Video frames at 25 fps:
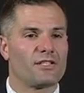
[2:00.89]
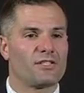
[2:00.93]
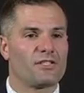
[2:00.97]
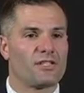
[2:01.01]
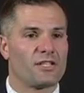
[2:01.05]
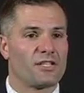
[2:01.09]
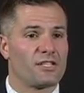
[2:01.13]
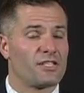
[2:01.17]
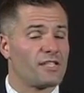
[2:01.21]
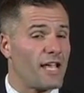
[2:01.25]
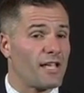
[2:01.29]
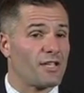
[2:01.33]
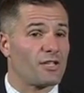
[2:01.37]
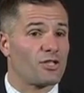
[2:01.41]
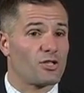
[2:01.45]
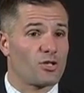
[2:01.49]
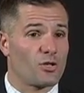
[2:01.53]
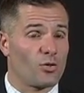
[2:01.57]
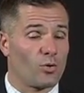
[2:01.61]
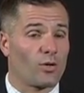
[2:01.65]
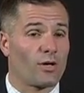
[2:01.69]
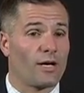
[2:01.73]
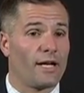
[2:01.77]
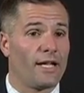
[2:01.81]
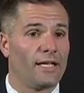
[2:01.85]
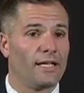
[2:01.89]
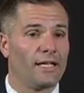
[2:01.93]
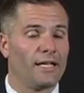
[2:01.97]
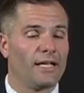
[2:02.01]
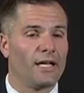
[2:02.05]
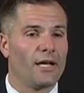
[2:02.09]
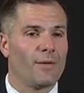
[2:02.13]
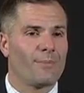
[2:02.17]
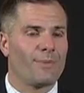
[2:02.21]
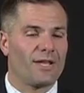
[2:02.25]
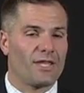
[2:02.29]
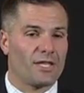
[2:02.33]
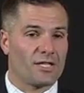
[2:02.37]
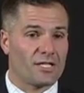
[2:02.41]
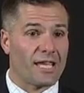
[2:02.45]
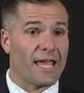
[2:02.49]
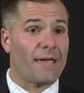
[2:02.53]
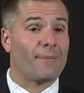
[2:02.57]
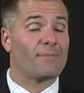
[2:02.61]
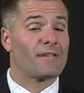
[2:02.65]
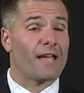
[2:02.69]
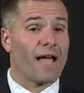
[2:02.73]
success story. But at the same